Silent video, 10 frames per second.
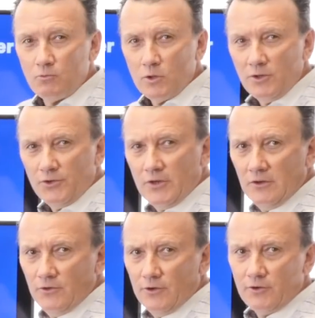real
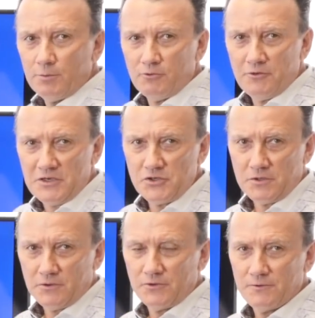estate sales
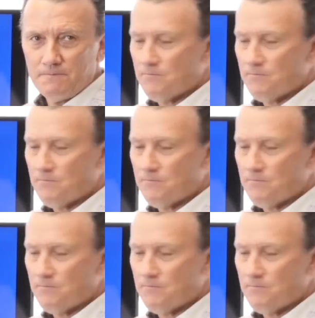professionals.